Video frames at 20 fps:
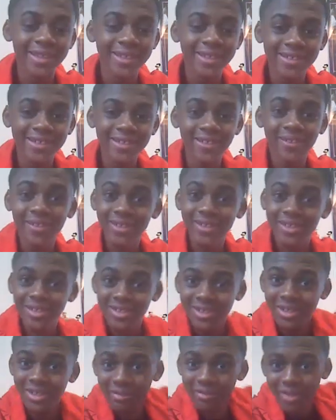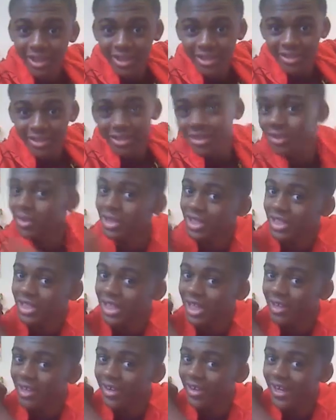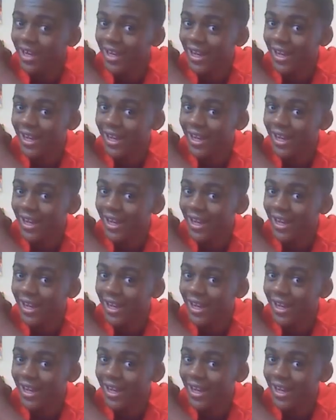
so let's jump right into it, shall we?